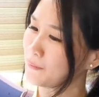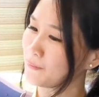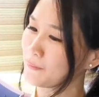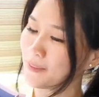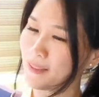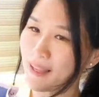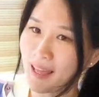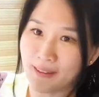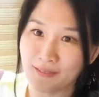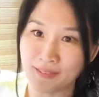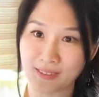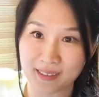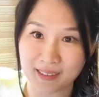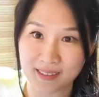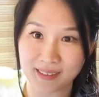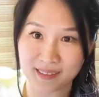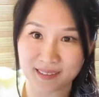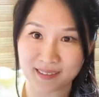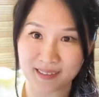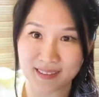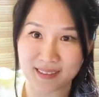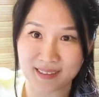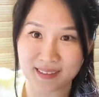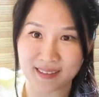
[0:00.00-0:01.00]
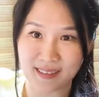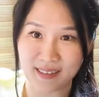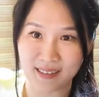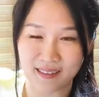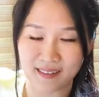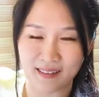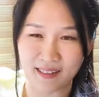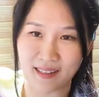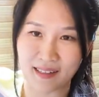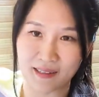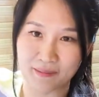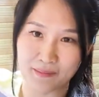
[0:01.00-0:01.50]
lavender
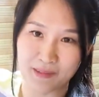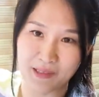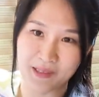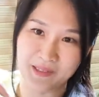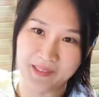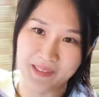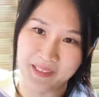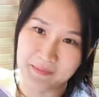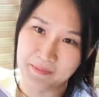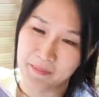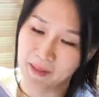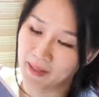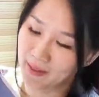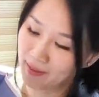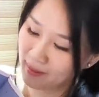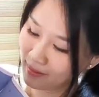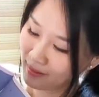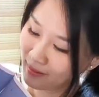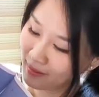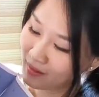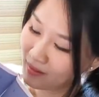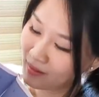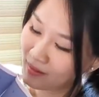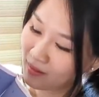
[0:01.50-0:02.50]
inside. I am using my